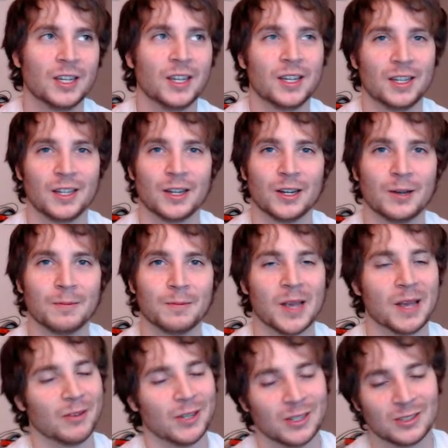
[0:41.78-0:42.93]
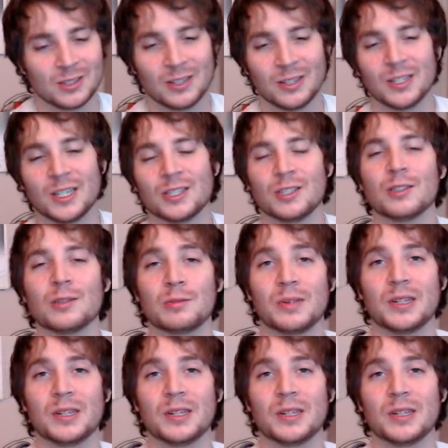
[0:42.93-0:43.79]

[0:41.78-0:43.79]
having a nicer display